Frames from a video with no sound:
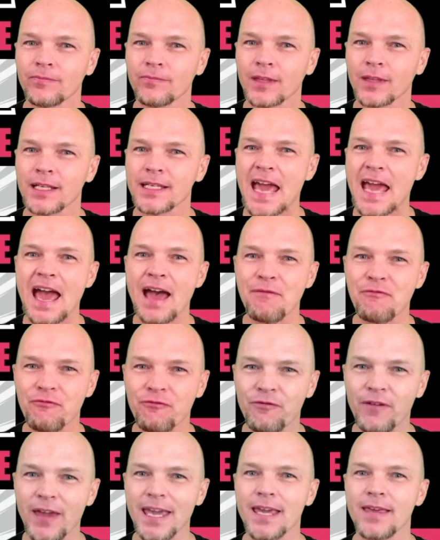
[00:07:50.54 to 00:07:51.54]
to have
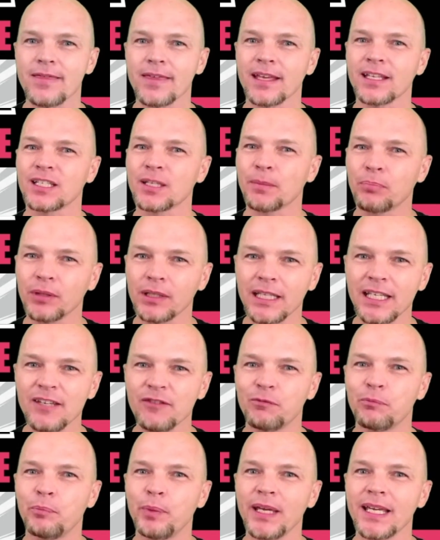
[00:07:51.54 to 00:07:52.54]
faith and to
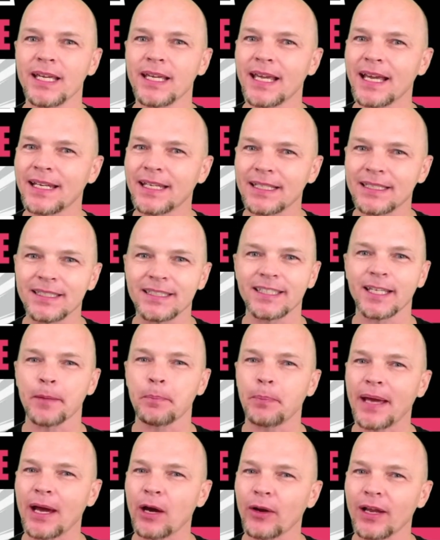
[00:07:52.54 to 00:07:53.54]
believe big and to
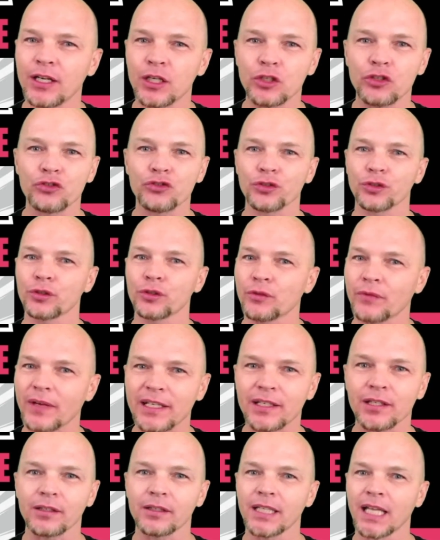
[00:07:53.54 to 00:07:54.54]
step out and to serve and
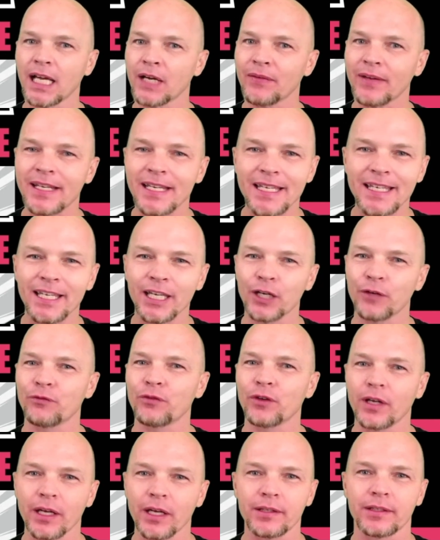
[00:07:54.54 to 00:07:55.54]
to love and to care
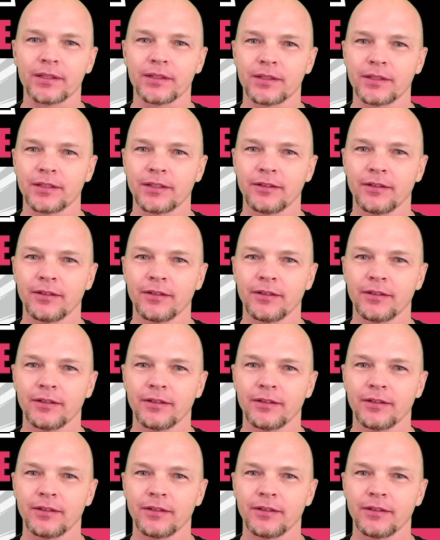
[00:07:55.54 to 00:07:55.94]
for others,